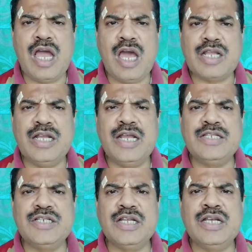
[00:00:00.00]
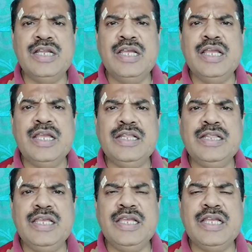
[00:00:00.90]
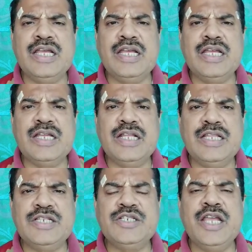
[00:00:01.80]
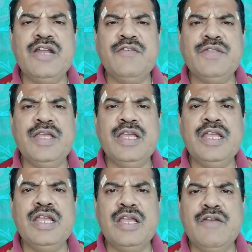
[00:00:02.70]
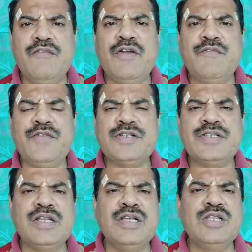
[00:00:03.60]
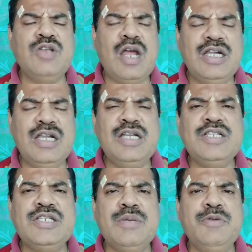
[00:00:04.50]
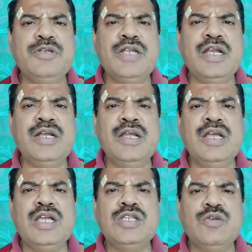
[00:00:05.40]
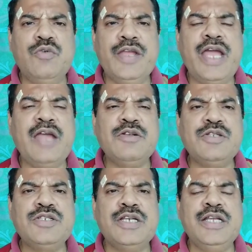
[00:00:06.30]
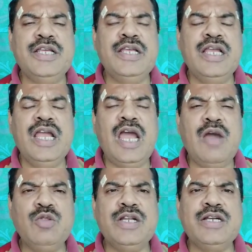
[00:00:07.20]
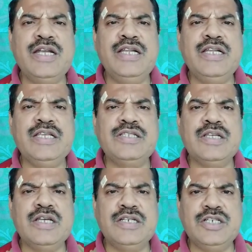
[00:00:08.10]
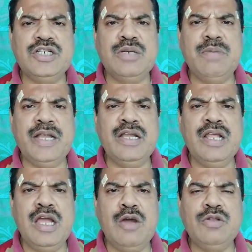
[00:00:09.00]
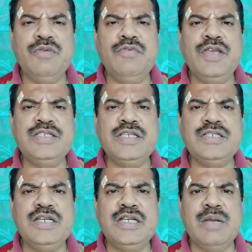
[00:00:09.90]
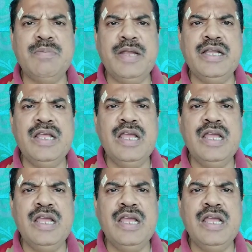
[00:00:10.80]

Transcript: organizer in the share of the profits. So under distribution, so we have to study how the rent is determined, how the wage is determined,